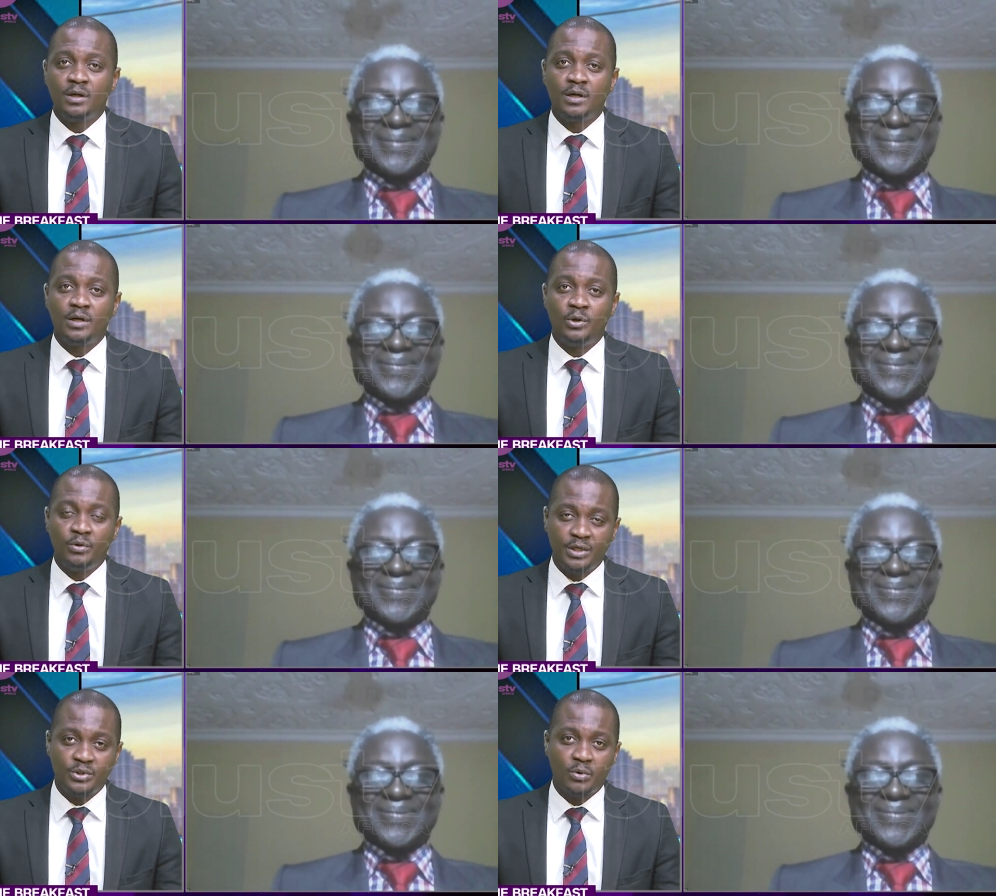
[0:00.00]
Speaker 1: uh, look
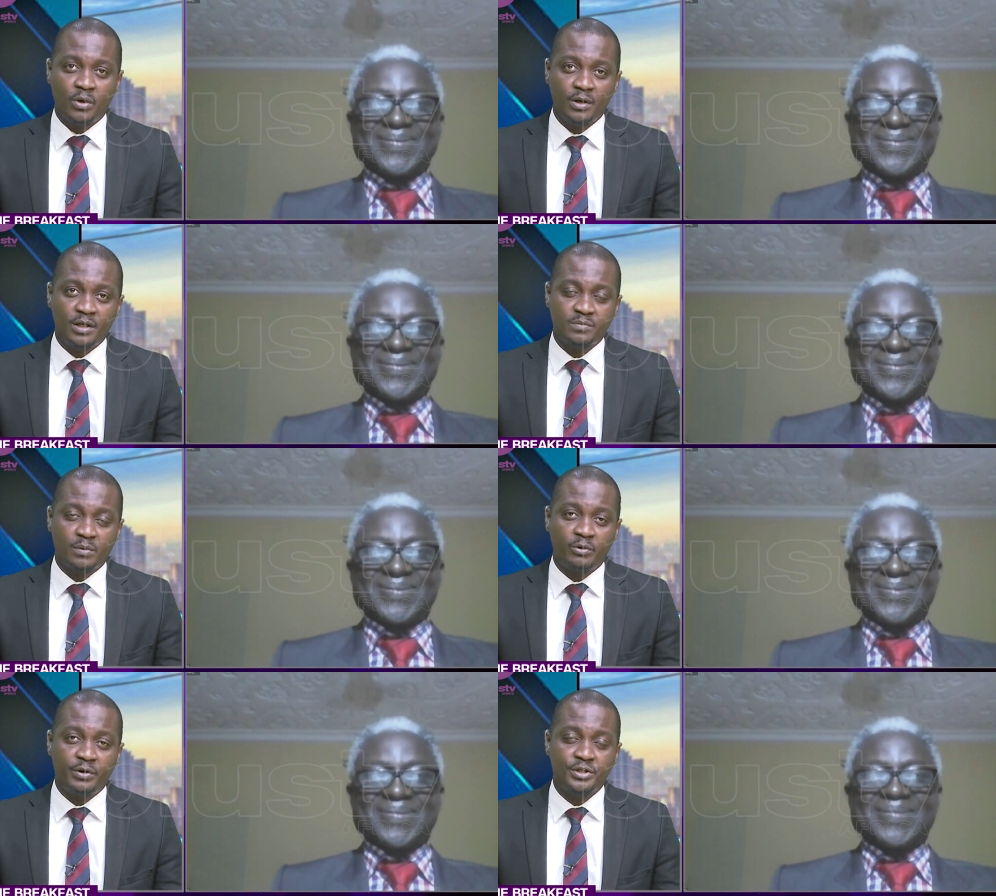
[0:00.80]
into oil
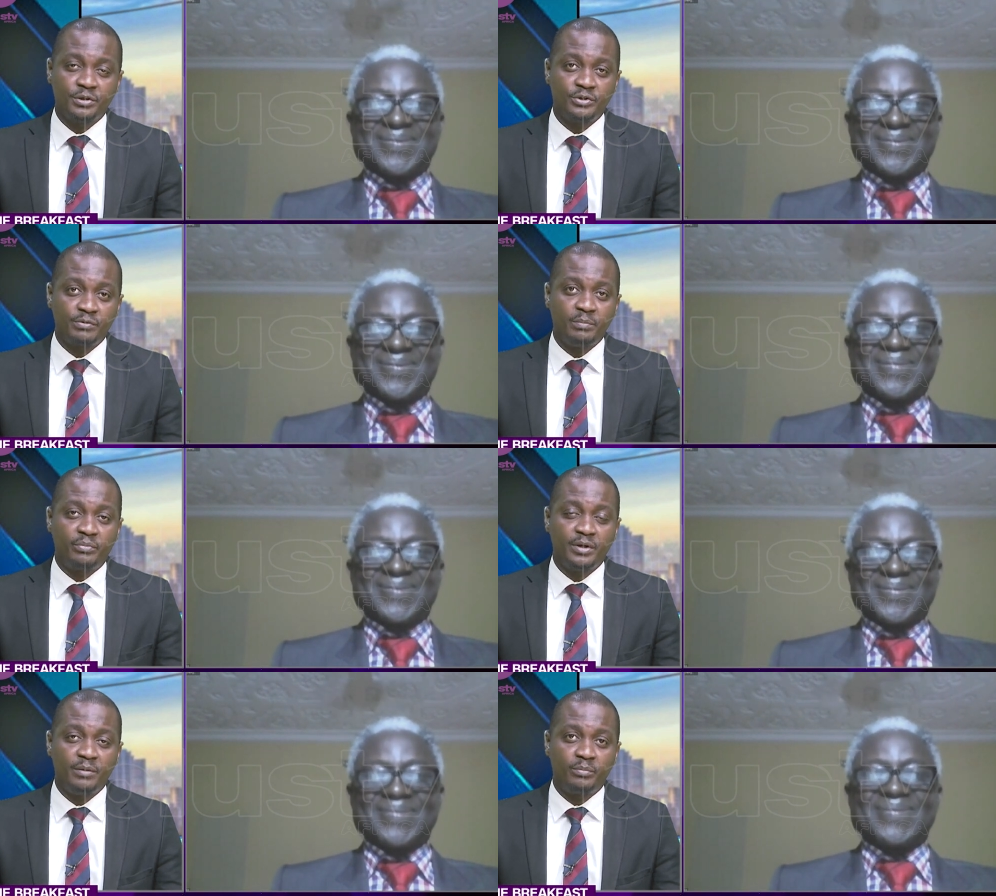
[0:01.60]
exploration to
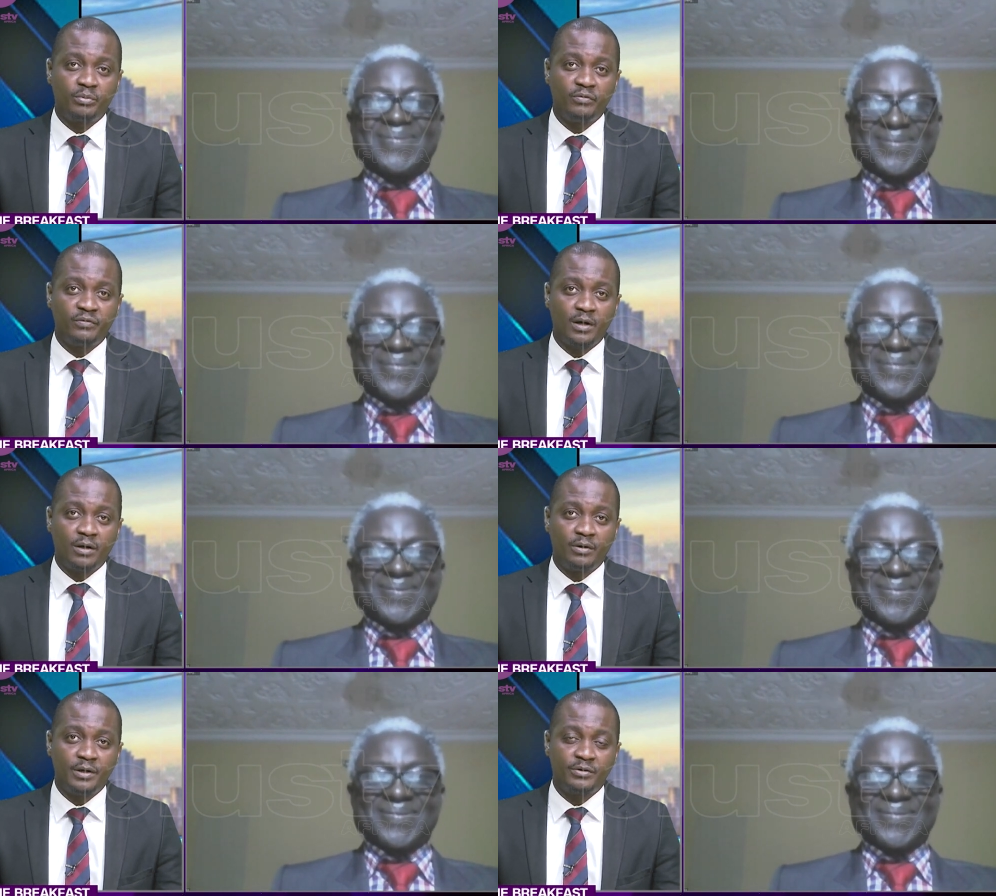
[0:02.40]
improve our uh,
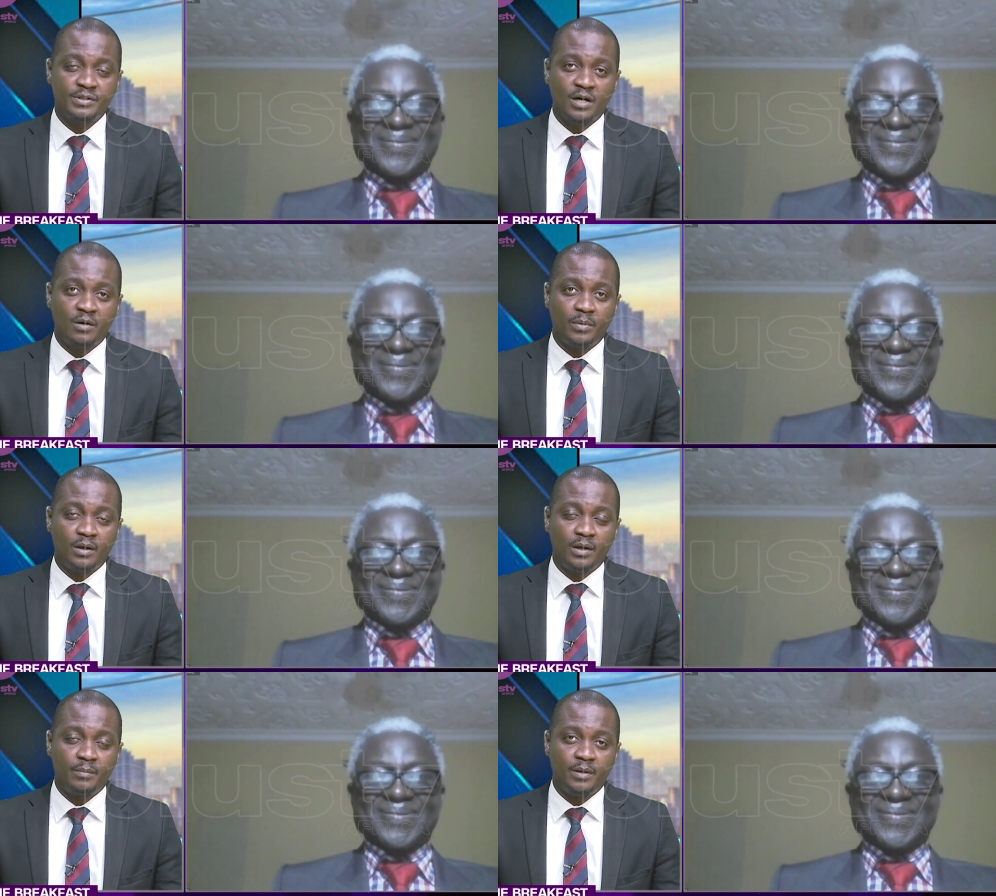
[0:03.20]
or increase our
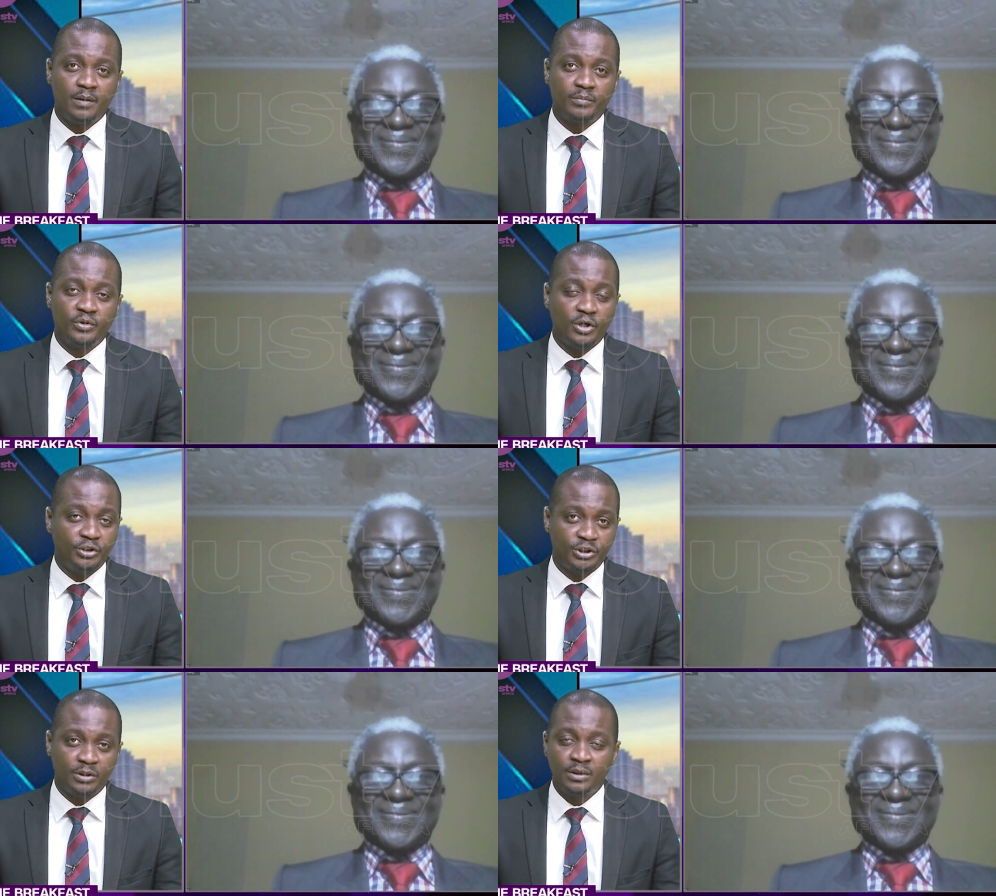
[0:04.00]
um, uh,
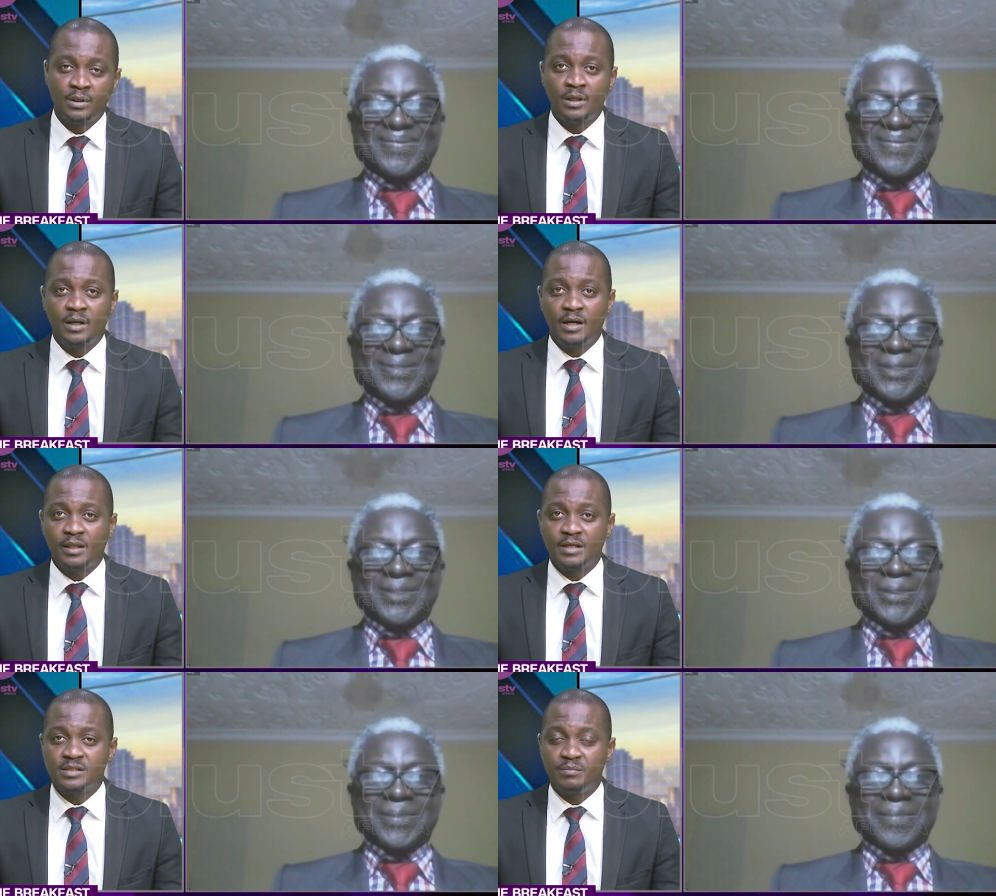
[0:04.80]
production. Uh,
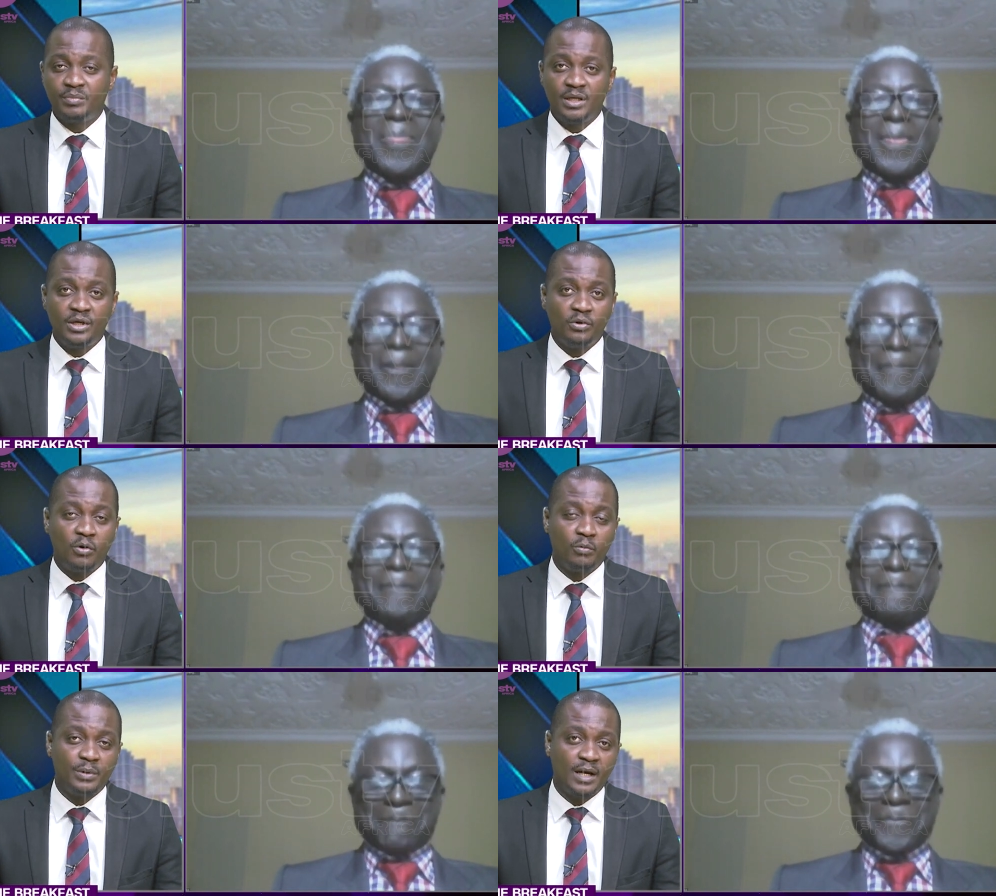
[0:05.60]
there's the Benin
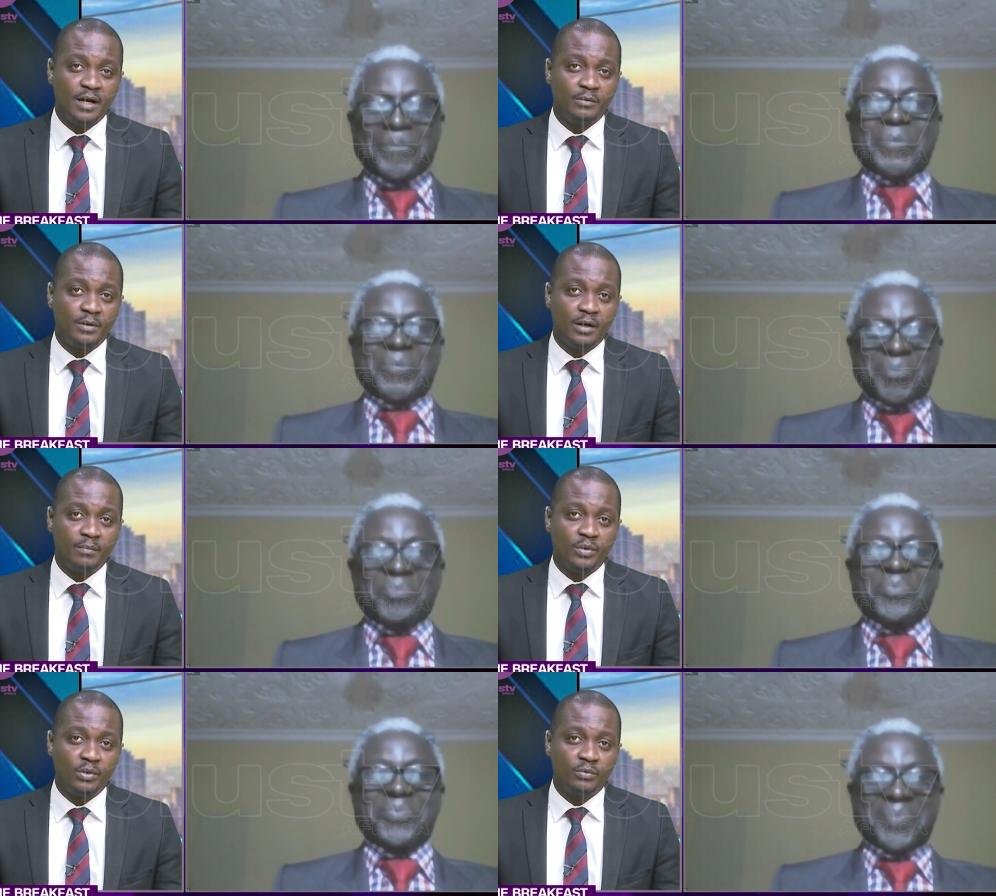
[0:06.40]
Owena
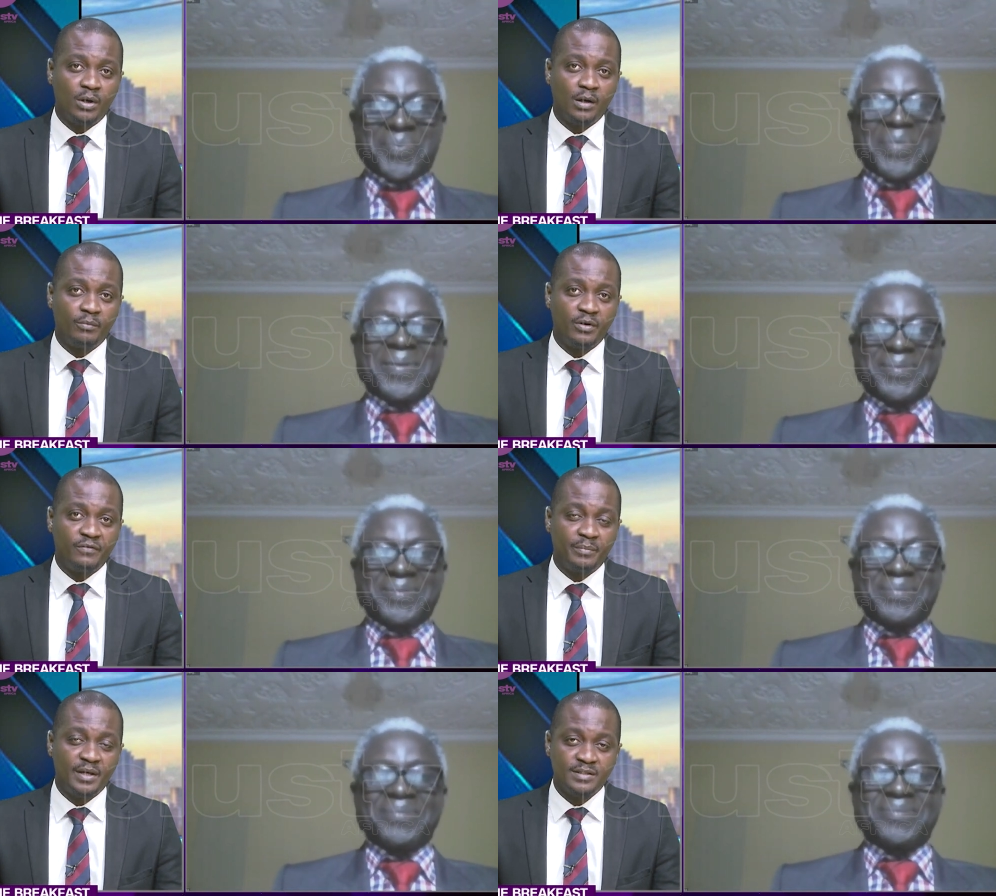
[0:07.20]
um, um, River
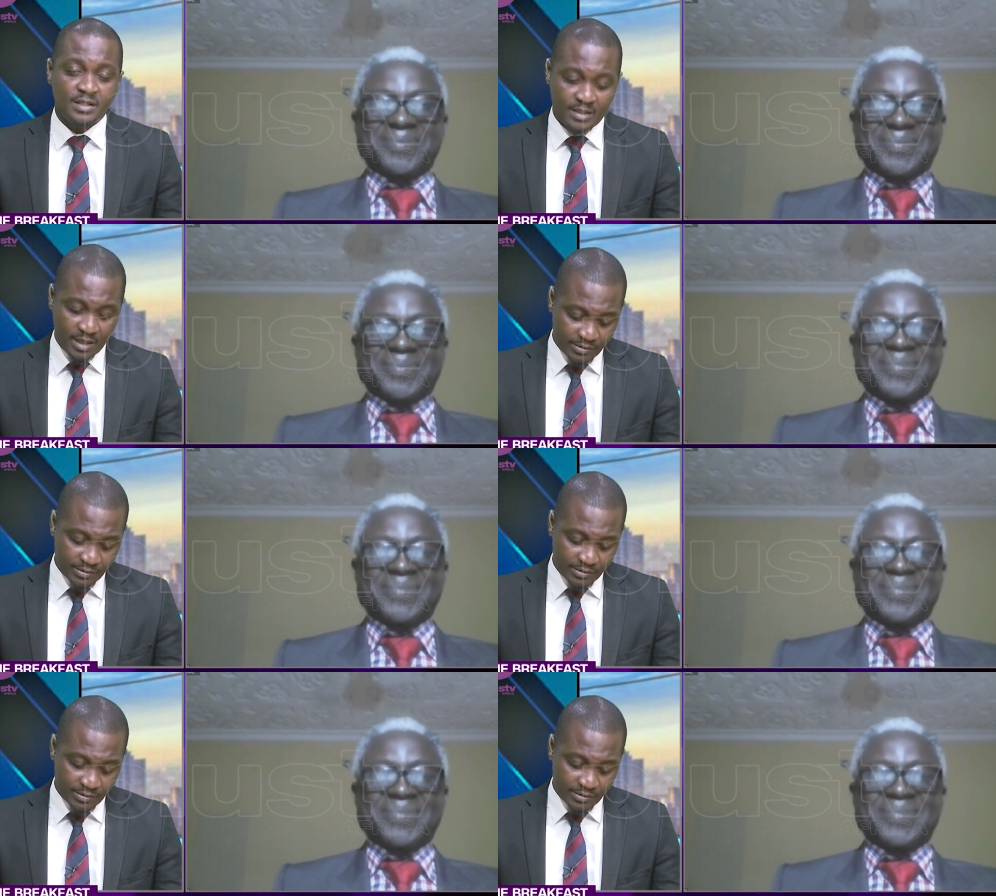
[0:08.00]
Basin. There